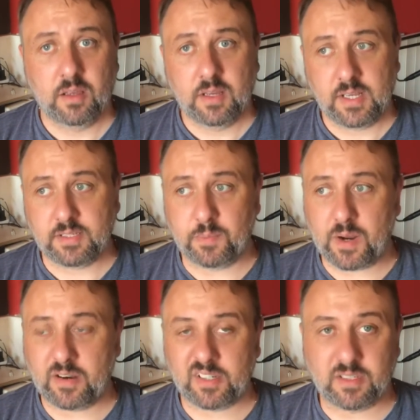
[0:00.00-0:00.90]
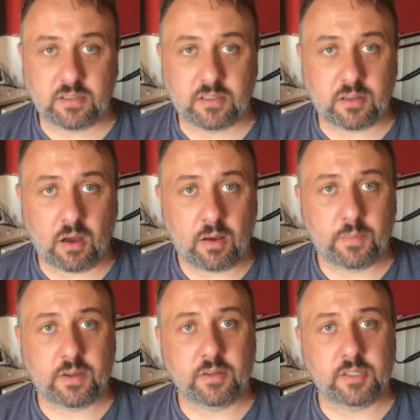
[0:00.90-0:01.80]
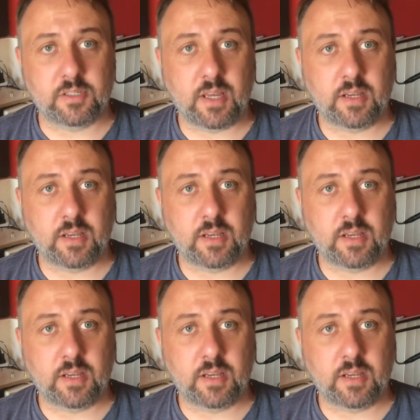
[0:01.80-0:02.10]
it's embarrassing to start because you say,